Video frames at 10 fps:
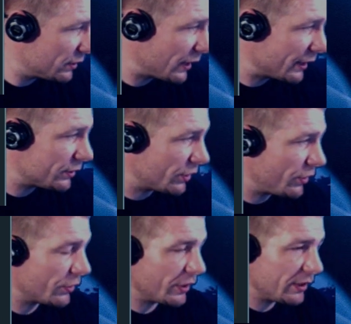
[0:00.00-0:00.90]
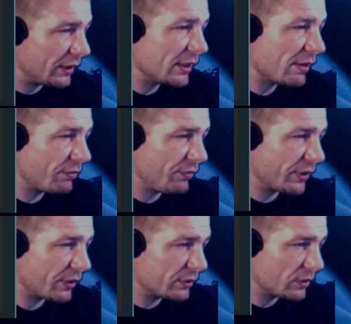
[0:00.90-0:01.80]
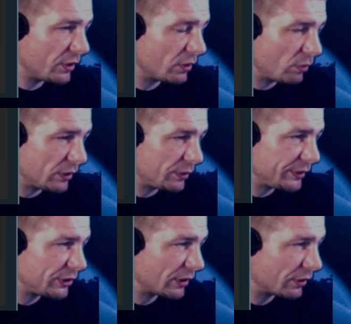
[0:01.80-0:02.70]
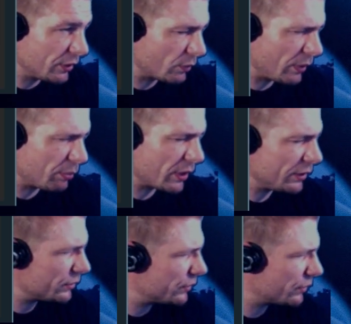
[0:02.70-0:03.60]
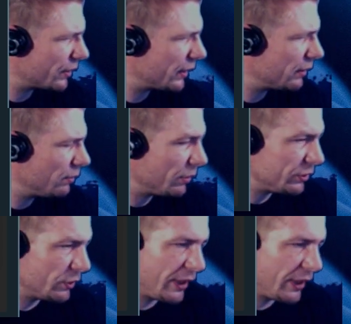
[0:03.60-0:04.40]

just like a security thing they figure, so you don't want you sharing your web browser screen. But you